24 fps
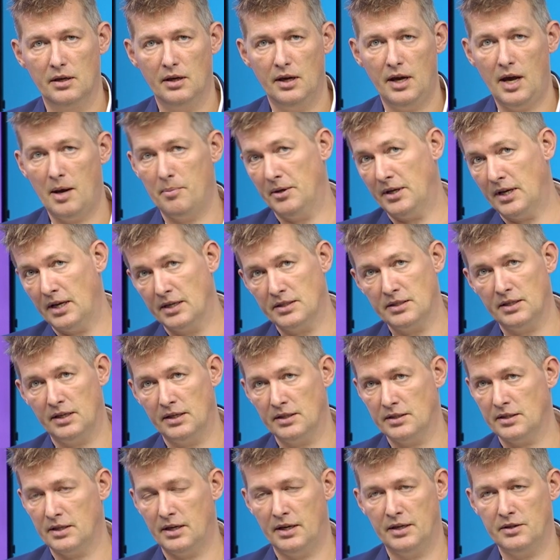Application
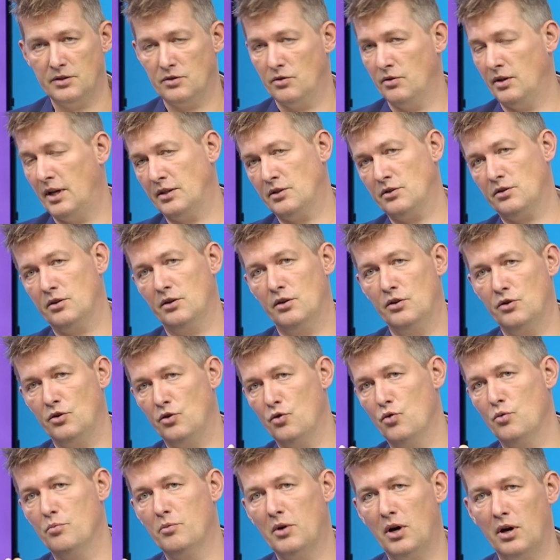Insights. So that's the
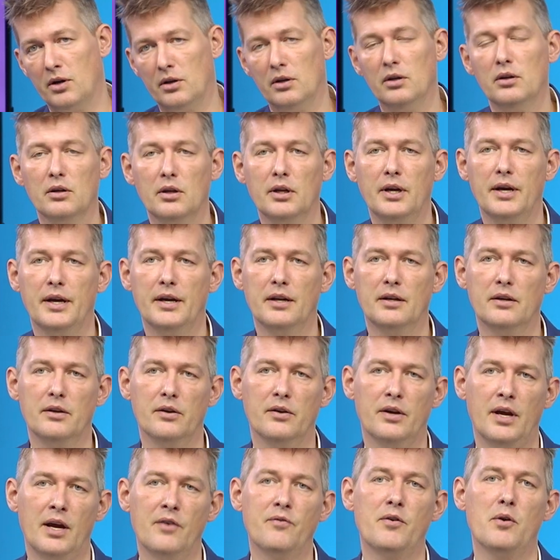new model, and
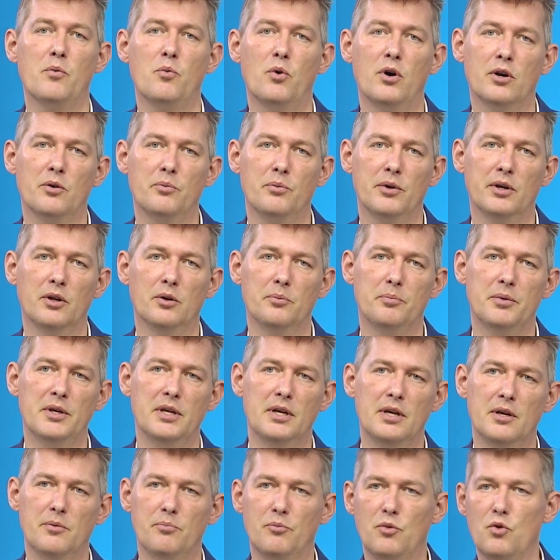everyone will
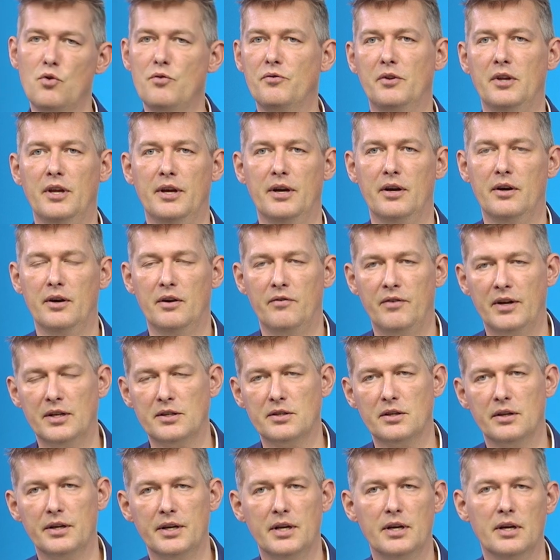be moved there
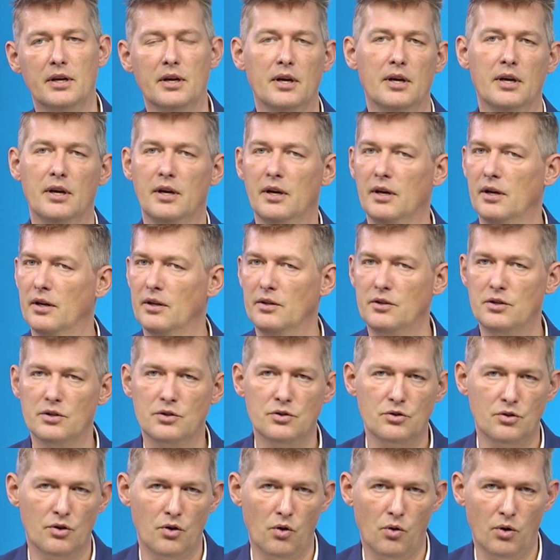eventually.
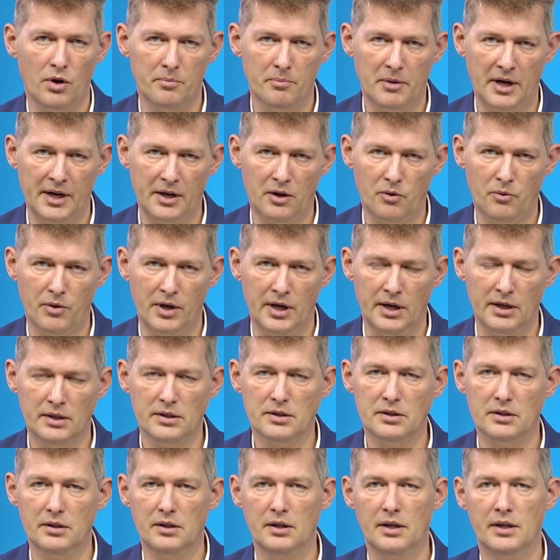Just go and
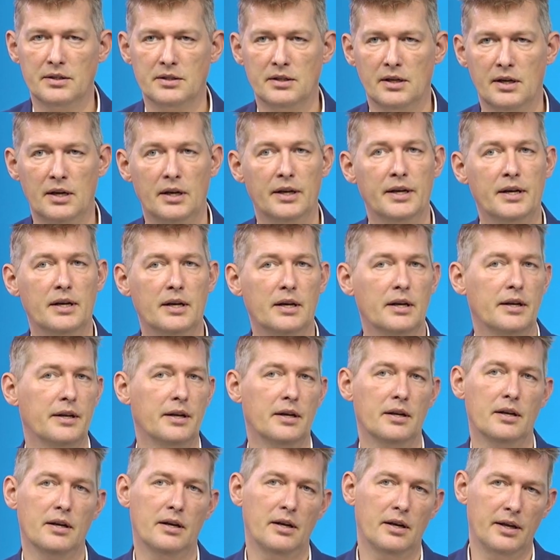migrate. It's a click,
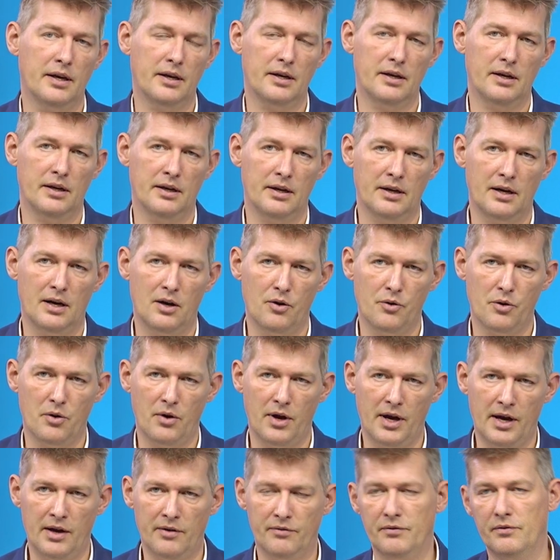clickety click, and now you
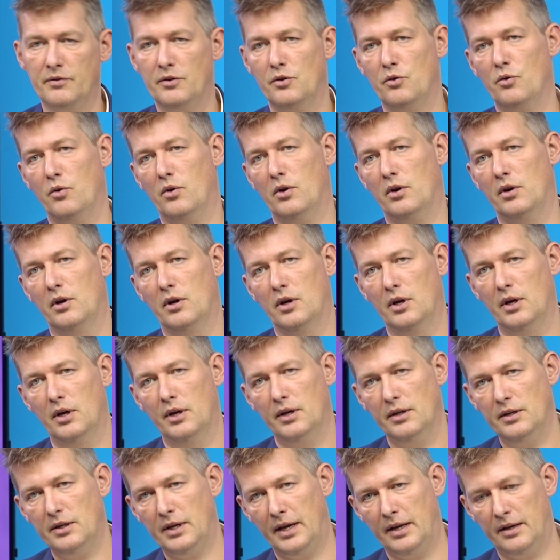have your
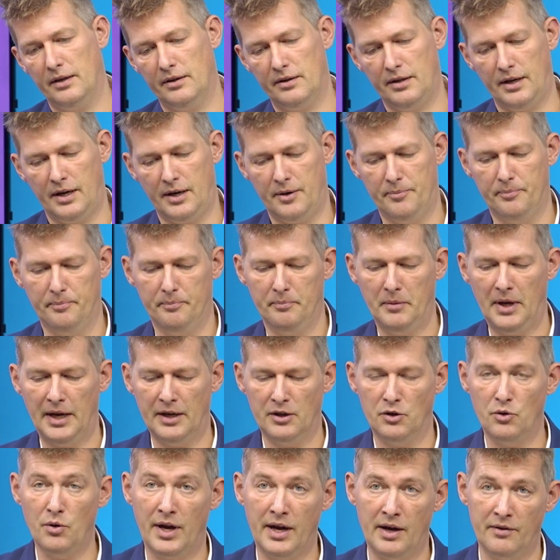data there,
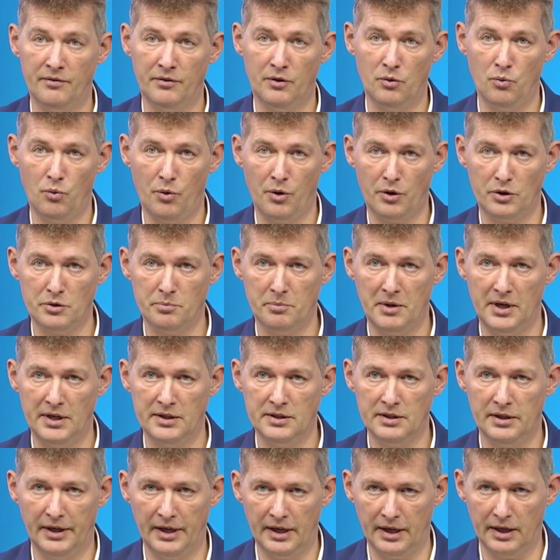and you have the
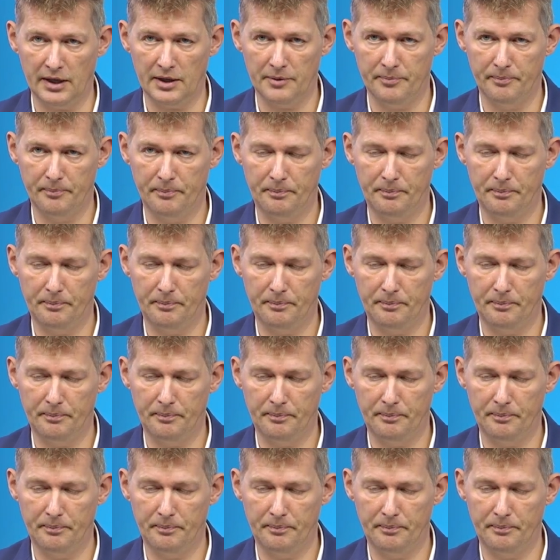Workspace link.